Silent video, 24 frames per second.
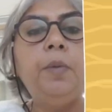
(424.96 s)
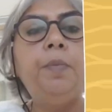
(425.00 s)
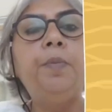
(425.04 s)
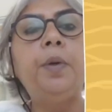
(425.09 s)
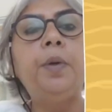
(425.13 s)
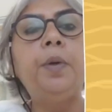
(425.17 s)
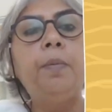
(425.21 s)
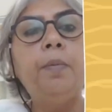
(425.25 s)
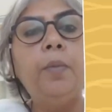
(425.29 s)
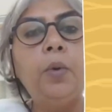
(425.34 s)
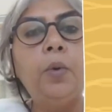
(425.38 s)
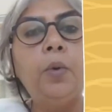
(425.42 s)
will
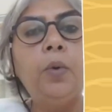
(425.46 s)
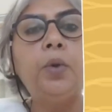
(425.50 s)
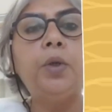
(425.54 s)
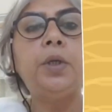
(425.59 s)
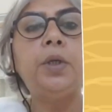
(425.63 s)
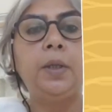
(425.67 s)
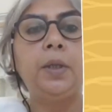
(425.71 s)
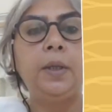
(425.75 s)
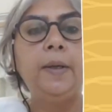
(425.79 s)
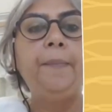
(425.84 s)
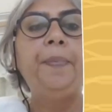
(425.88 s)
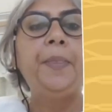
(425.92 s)

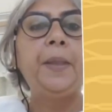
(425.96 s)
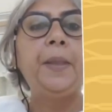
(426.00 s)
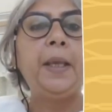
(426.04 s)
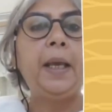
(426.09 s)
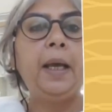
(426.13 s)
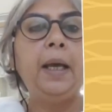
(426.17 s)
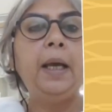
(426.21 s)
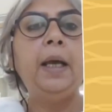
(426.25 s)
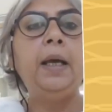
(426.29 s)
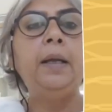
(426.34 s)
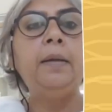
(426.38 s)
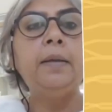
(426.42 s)
promote
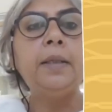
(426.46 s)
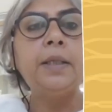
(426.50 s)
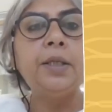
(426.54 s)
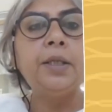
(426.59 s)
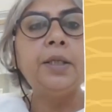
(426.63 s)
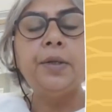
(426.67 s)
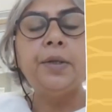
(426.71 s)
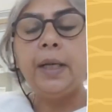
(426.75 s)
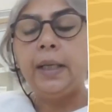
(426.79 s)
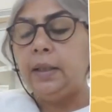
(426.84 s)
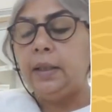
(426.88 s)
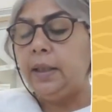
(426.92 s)
and
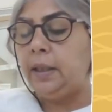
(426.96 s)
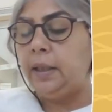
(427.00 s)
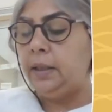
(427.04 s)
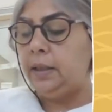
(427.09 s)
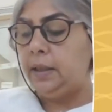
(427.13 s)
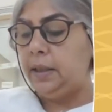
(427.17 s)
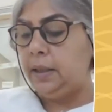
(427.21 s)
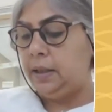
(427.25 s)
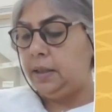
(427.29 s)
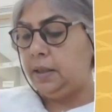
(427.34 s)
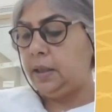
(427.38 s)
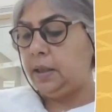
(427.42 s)
strengthen
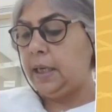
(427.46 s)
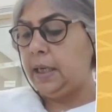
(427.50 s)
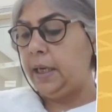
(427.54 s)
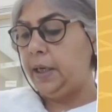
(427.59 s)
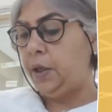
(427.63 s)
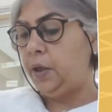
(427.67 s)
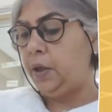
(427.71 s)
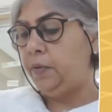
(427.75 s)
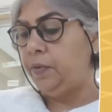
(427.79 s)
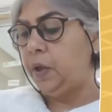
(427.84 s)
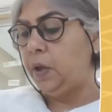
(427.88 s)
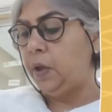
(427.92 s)
this
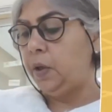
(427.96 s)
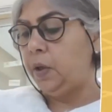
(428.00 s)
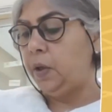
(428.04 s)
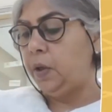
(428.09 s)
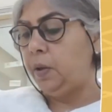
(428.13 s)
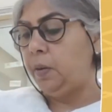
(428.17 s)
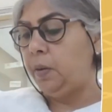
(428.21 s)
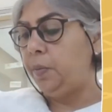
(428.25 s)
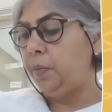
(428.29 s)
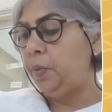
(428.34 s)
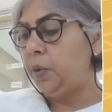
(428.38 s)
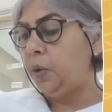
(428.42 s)
kind of a
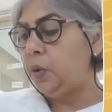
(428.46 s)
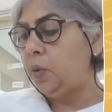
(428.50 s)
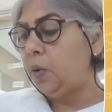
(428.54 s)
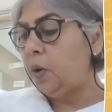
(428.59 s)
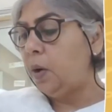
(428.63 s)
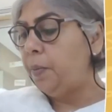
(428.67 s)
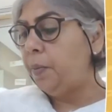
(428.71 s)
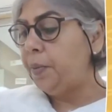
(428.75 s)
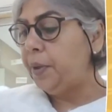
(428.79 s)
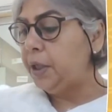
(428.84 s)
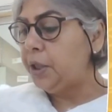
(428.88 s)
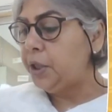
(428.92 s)

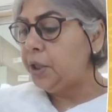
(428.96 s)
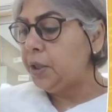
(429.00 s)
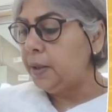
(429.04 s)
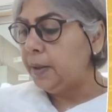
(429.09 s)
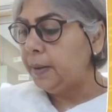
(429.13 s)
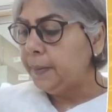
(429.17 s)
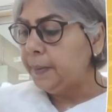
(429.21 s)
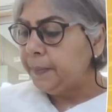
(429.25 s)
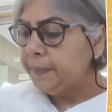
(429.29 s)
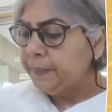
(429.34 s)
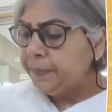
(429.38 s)
cooperation.